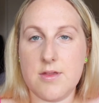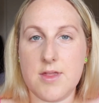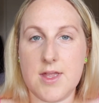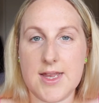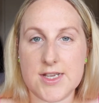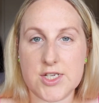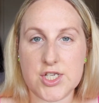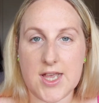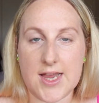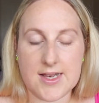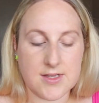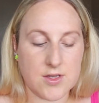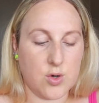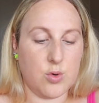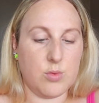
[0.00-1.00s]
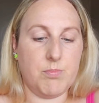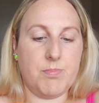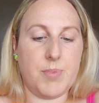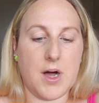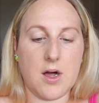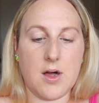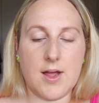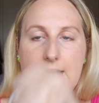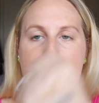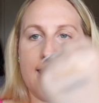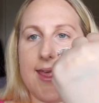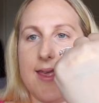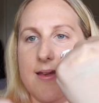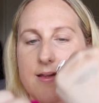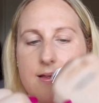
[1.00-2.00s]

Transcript: The next shade's called Barley.